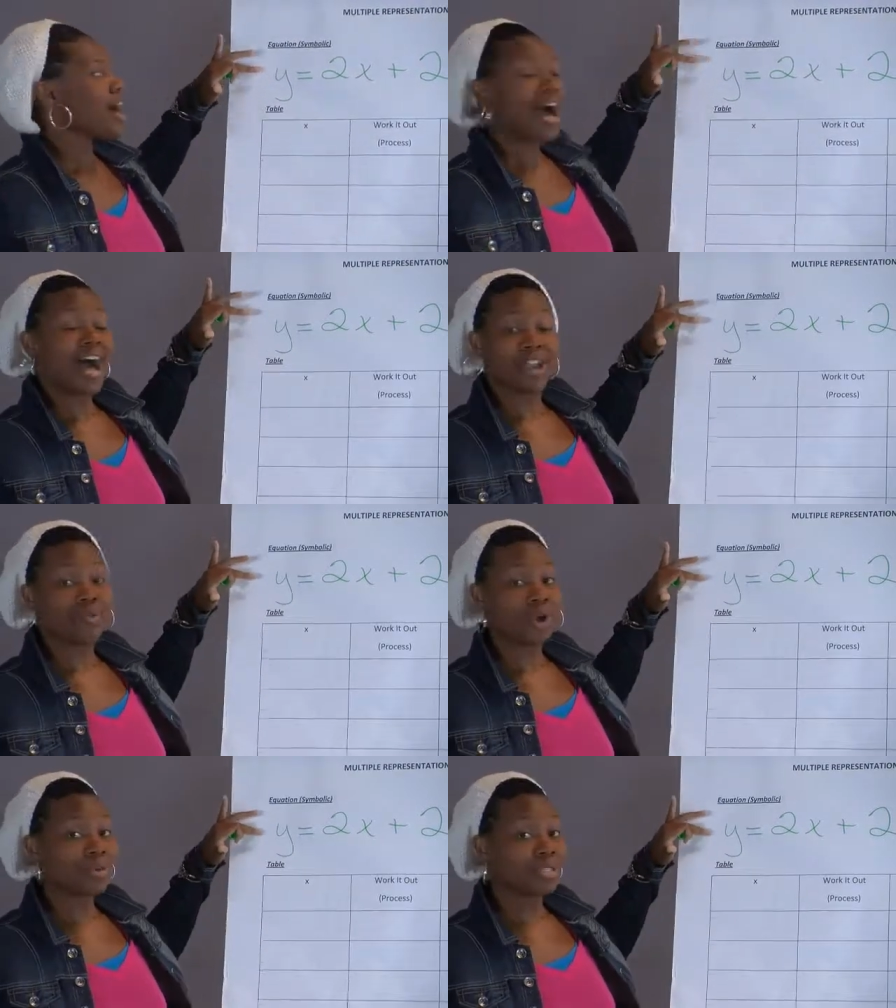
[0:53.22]
I can
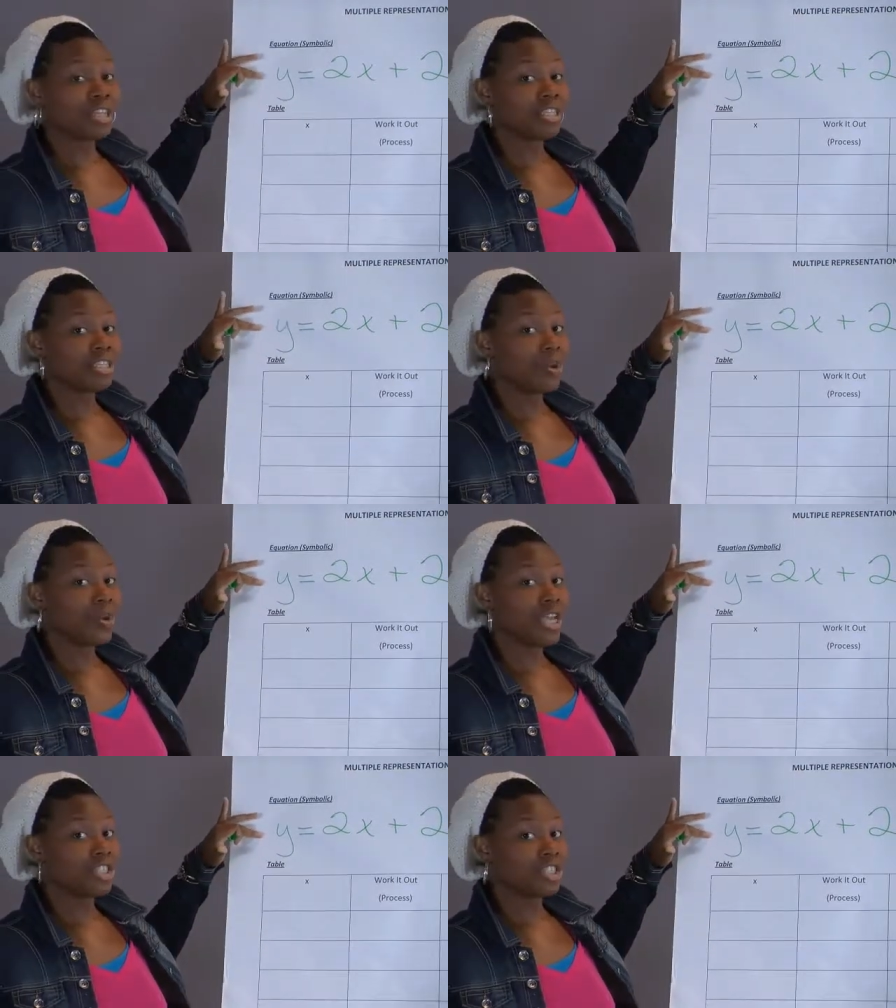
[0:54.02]
represent this
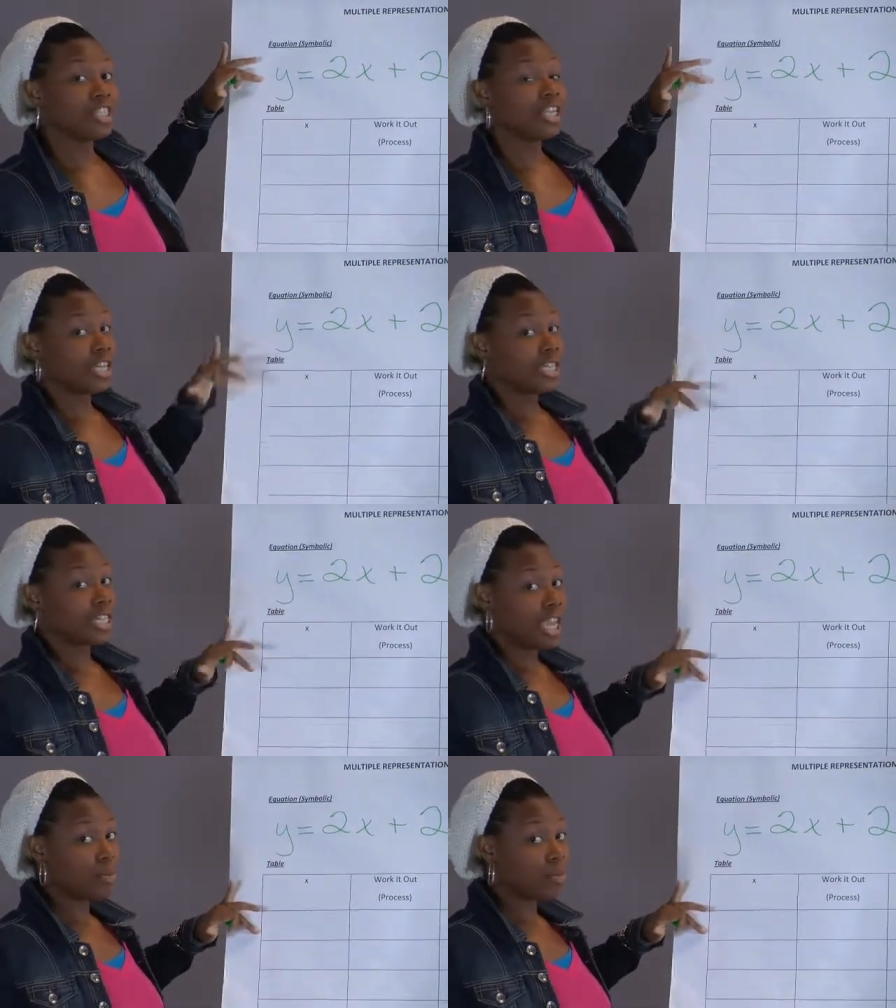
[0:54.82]
equation in a
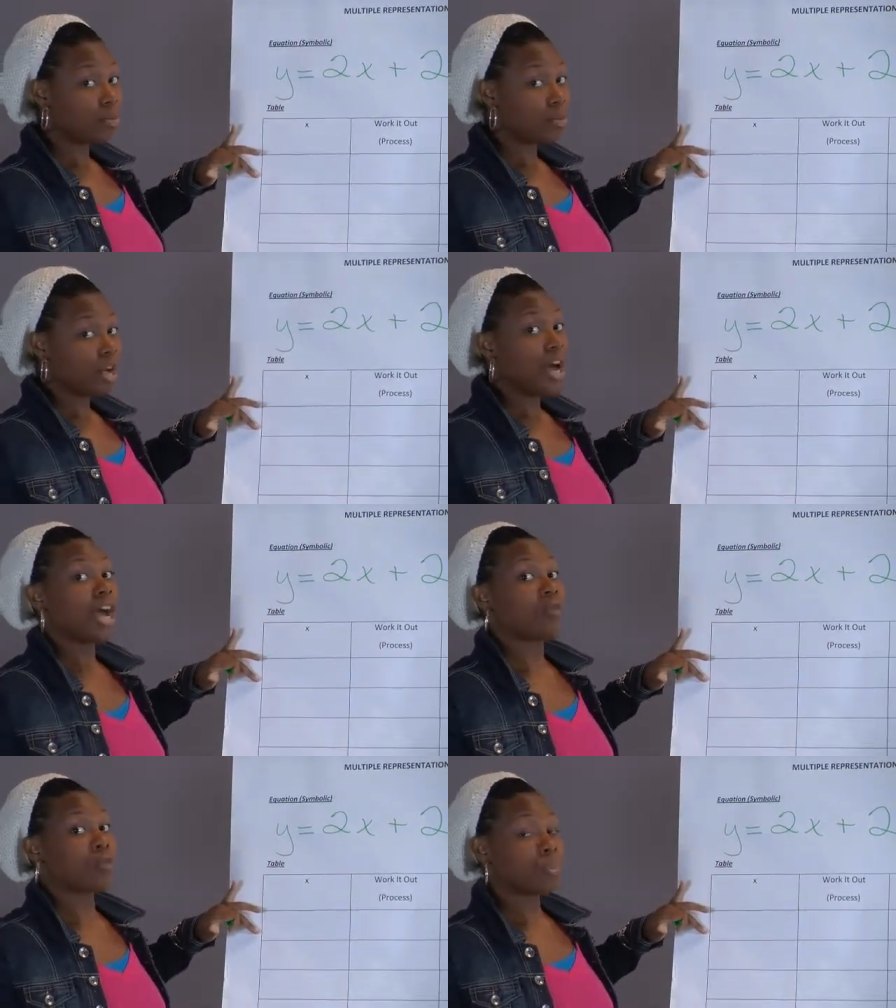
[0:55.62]
table, I
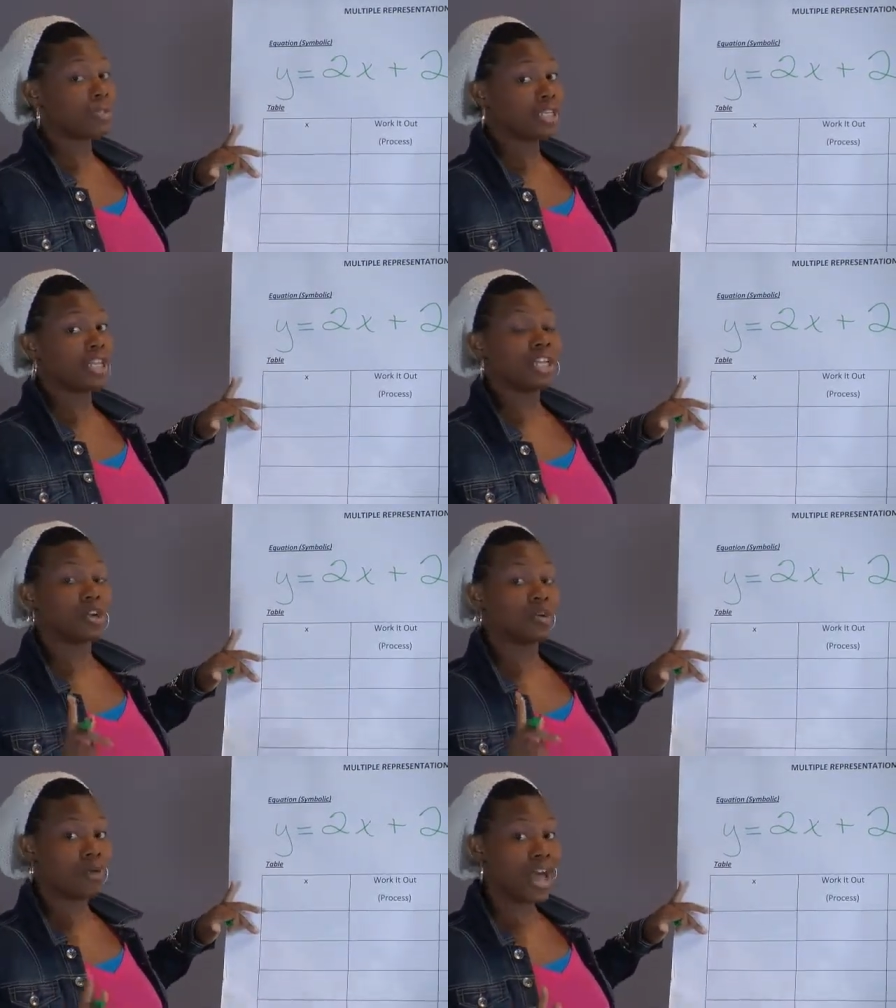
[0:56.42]
can represent it in a
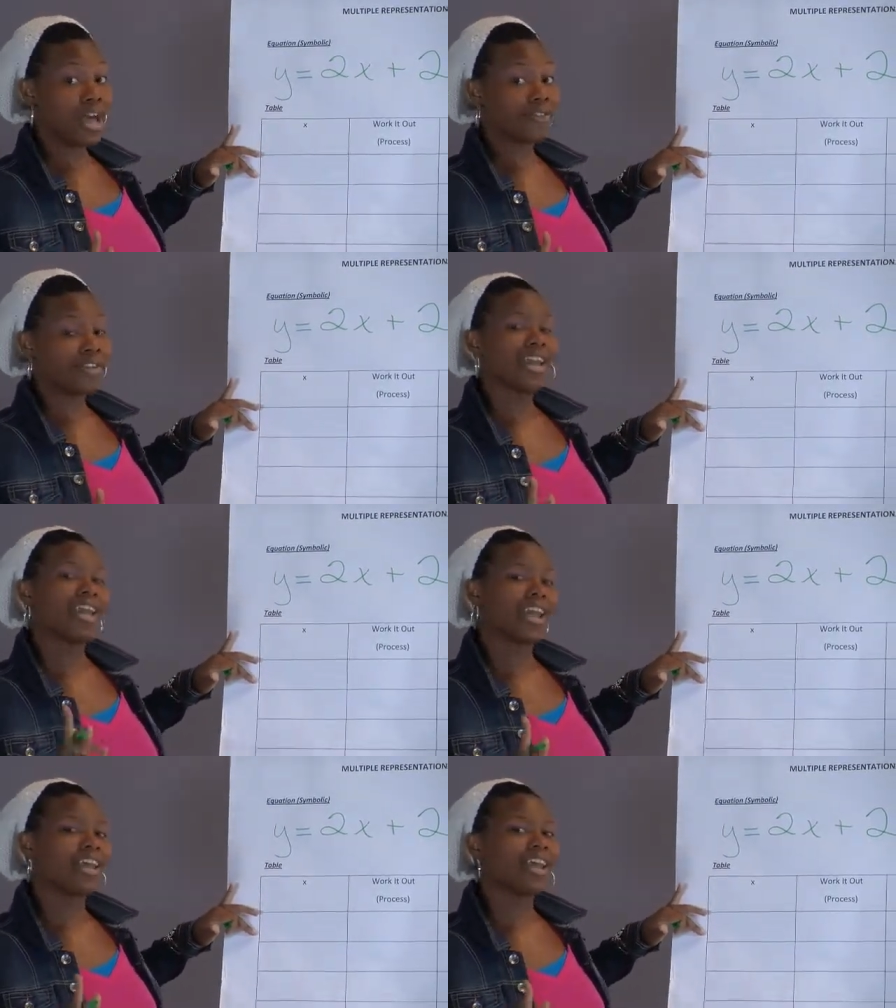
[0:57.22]
graph,
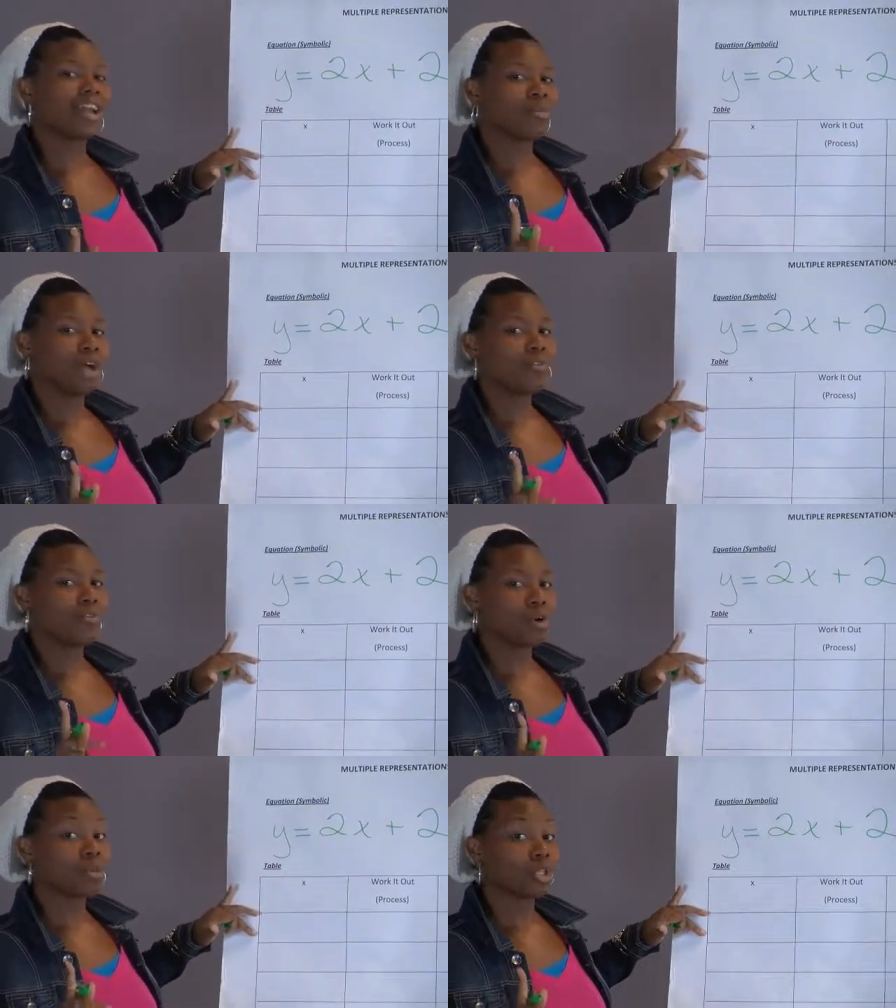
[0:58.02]
and I can write a
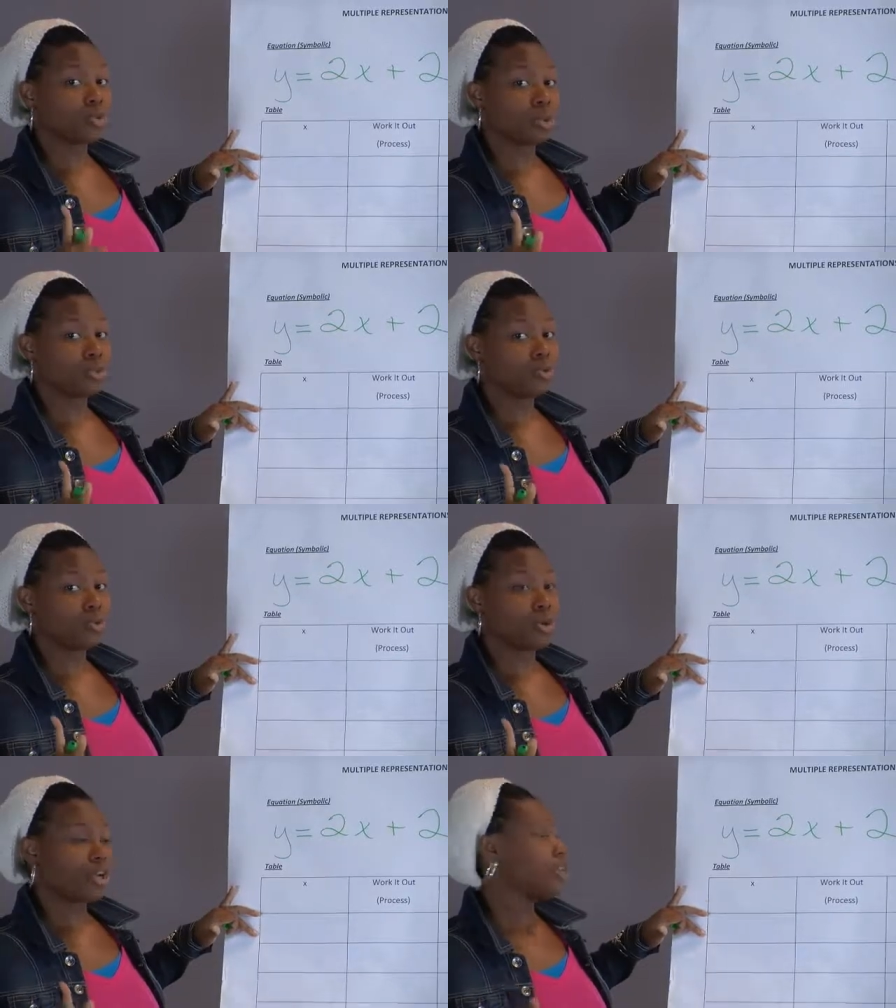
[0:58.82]
verbal description
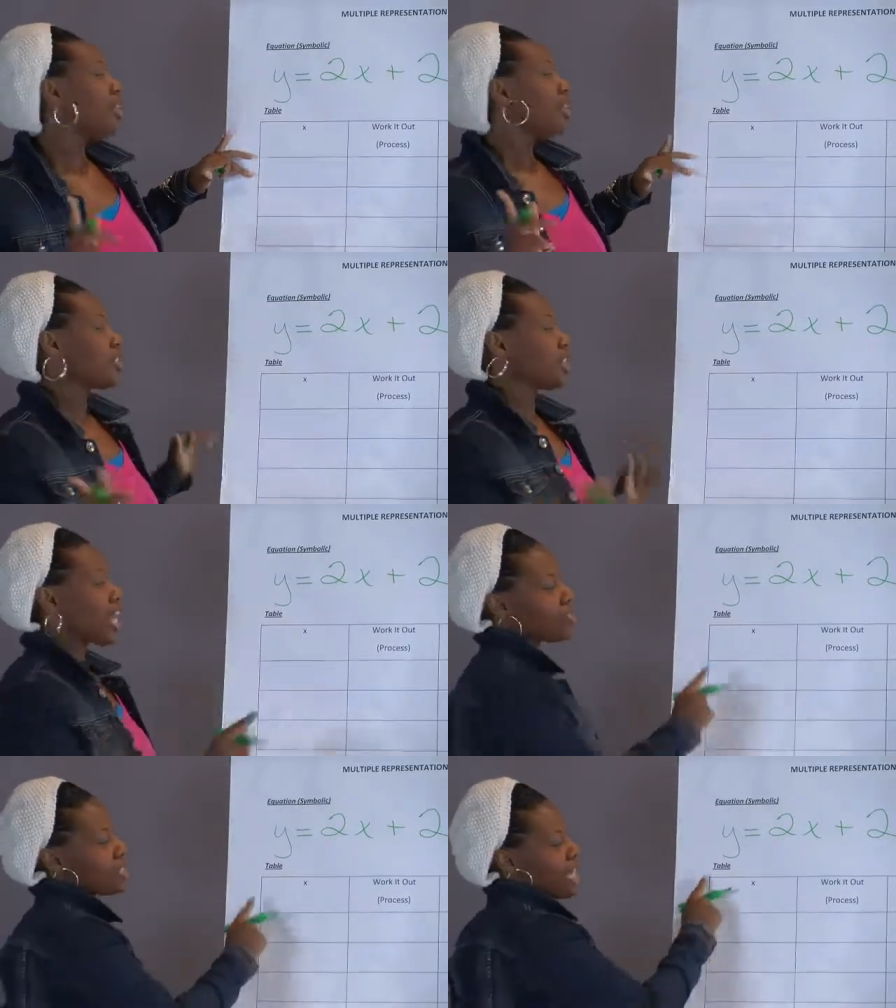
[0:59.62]
for it. Let's check
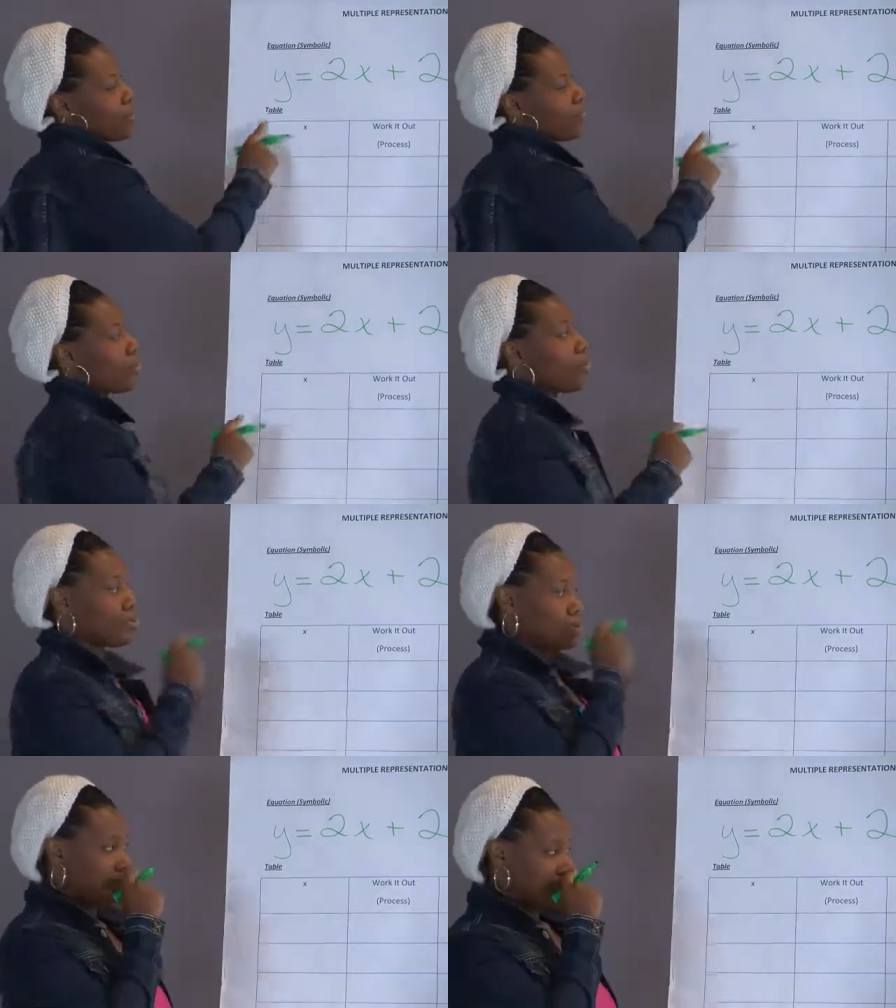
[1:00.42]
out the table
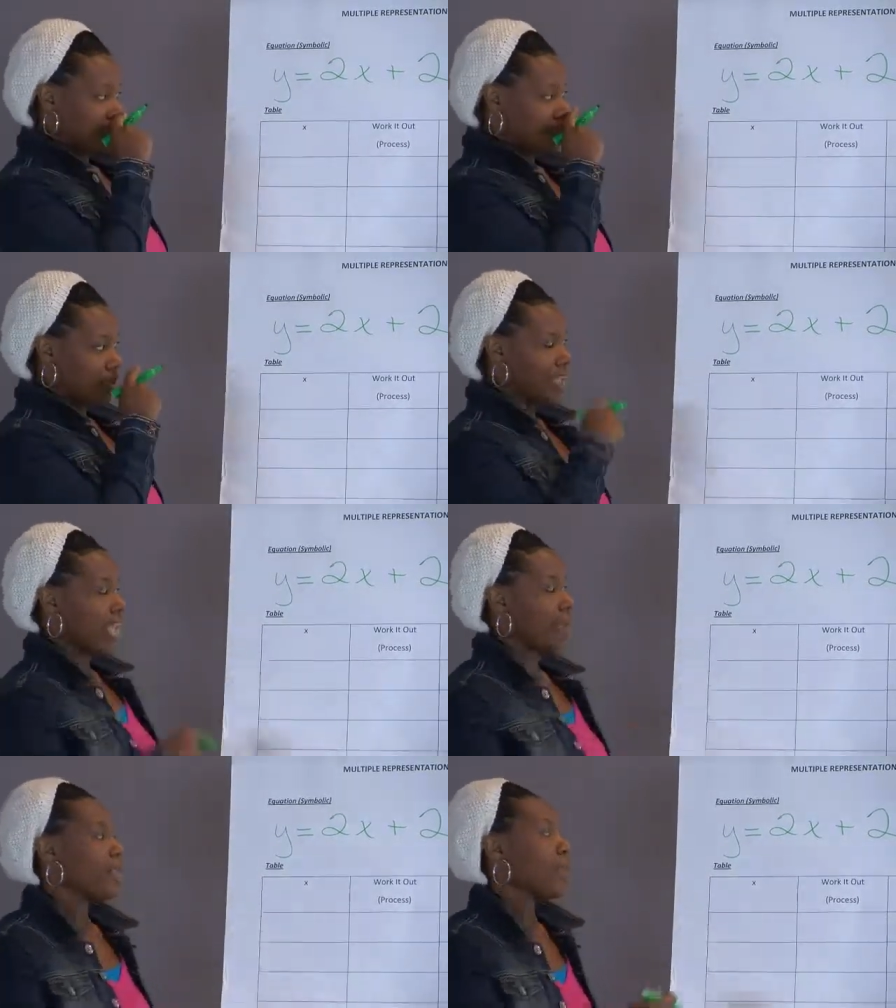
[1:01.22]
first okay?